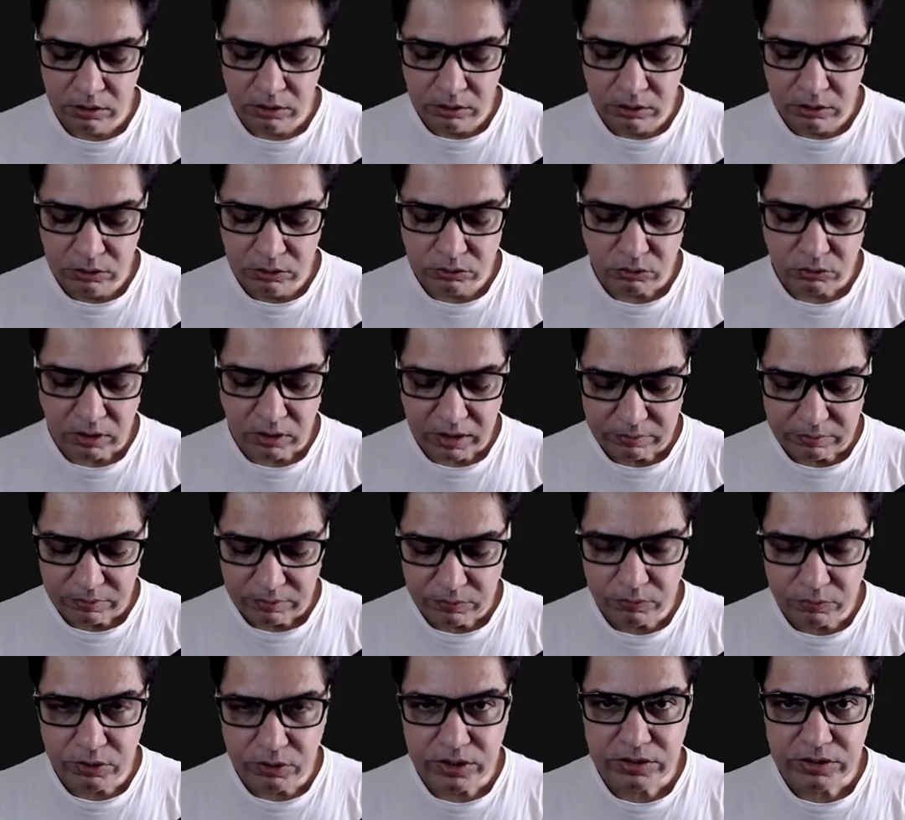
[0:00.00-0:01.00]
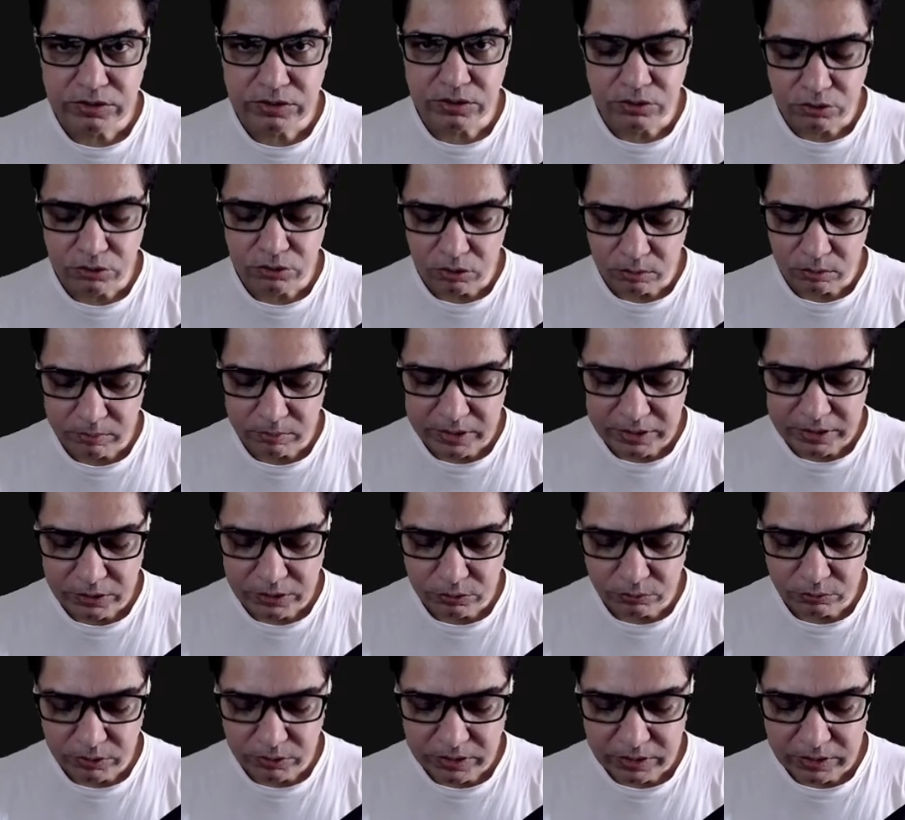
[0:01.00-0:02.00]
So IV fluids, normally you
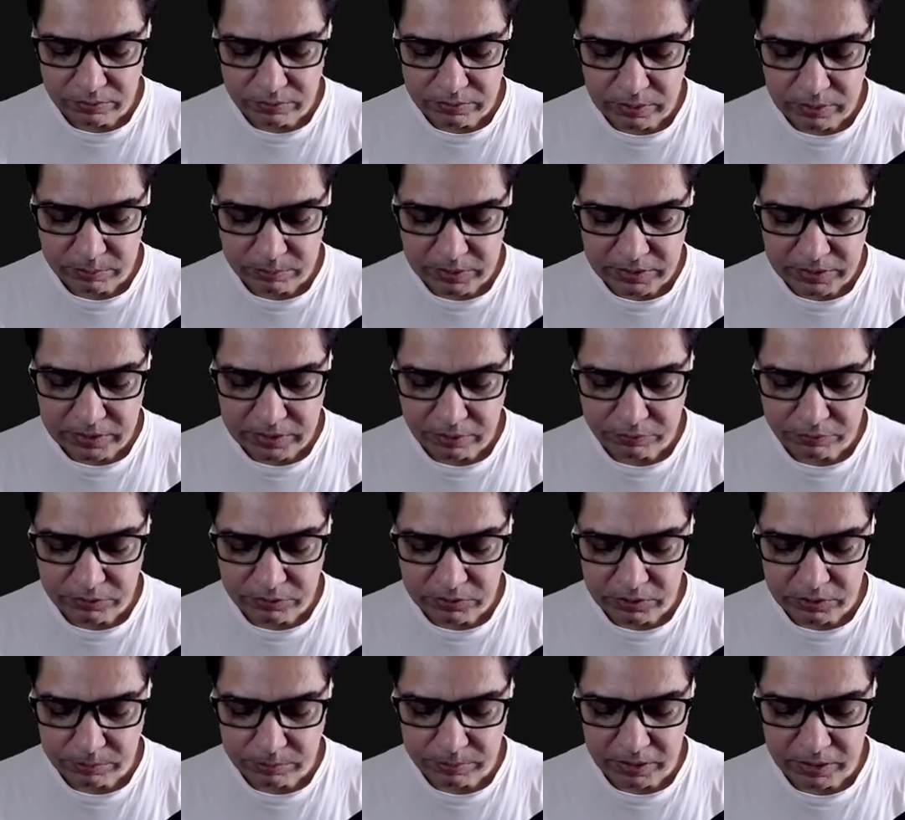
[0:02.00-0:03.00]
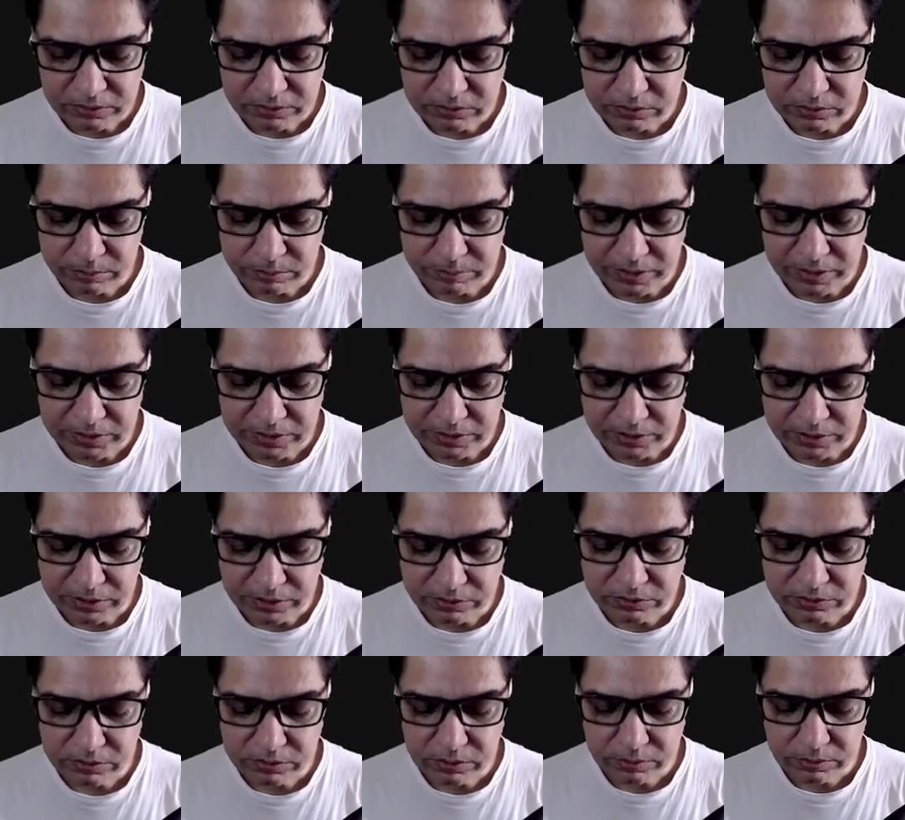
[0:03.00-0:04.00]
would give them the deficit plus
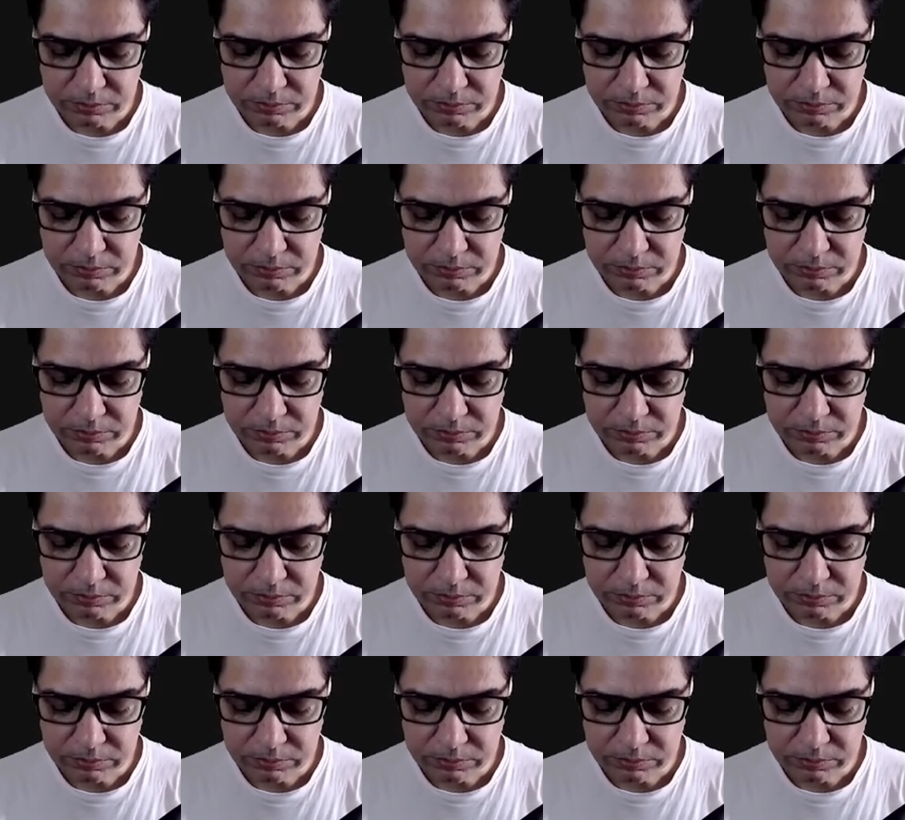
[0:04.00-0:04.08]
maintenance.